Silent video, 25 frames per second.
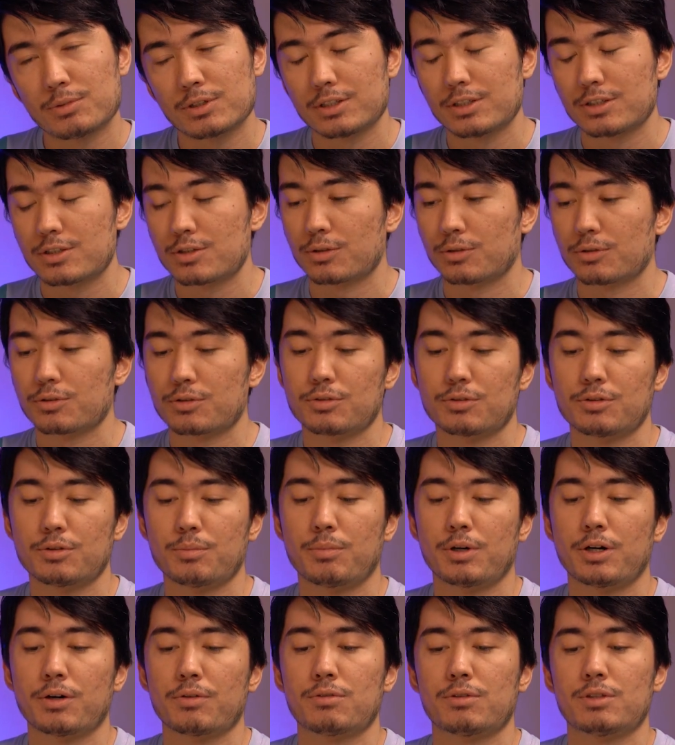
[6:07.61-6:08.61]
but it's also
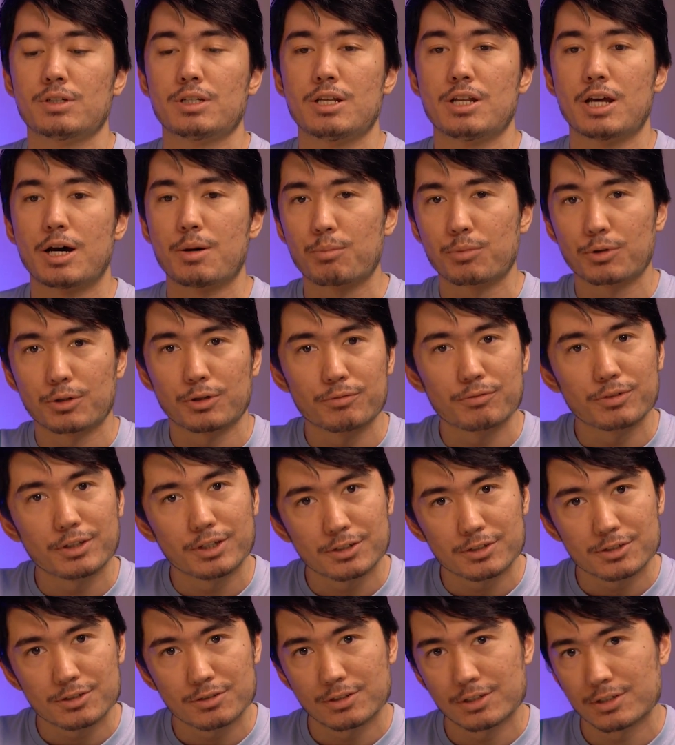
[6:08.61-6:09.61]
about the number of
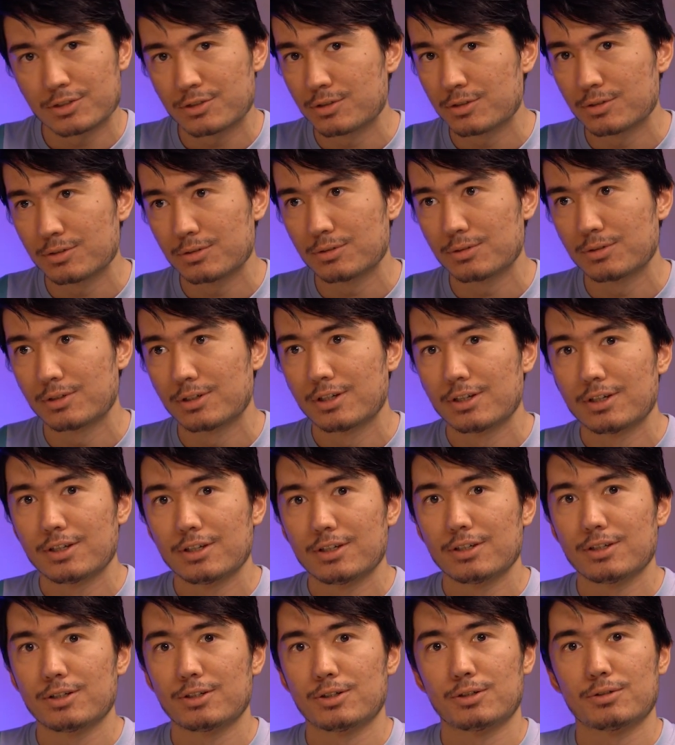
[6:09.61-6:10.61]
years that you
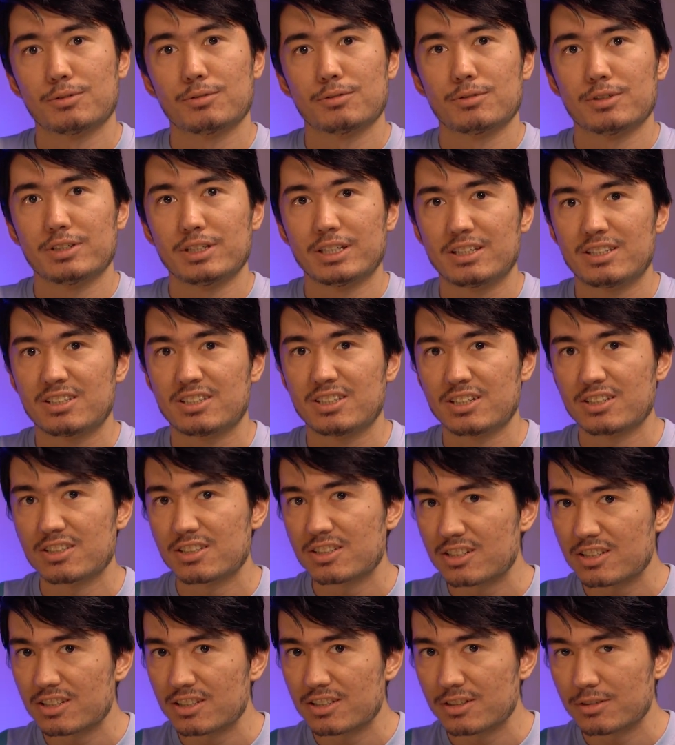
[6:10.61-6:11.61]

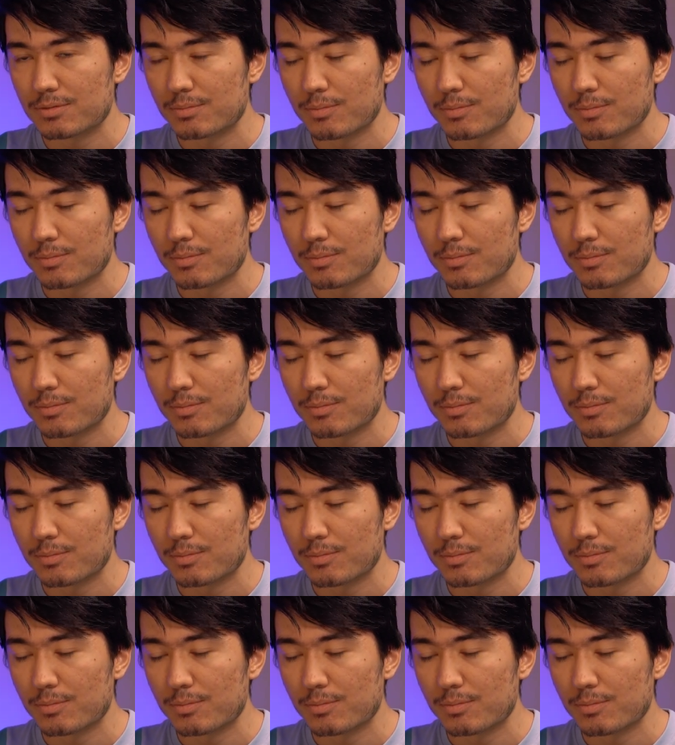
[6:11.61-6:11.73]
exist.